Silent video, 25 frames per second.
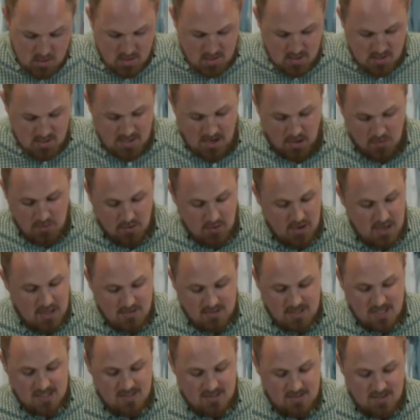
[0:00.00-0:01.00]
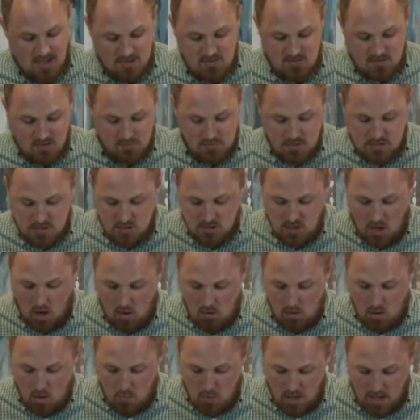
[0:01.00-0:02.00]
Now, there is a sense of
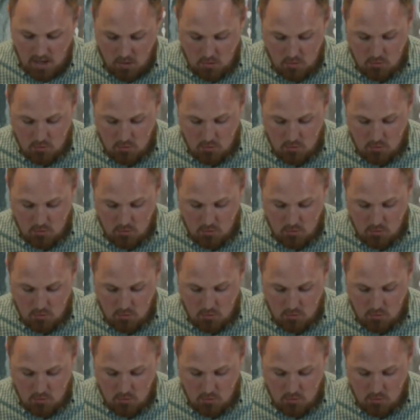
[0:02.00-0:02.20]
sorrow and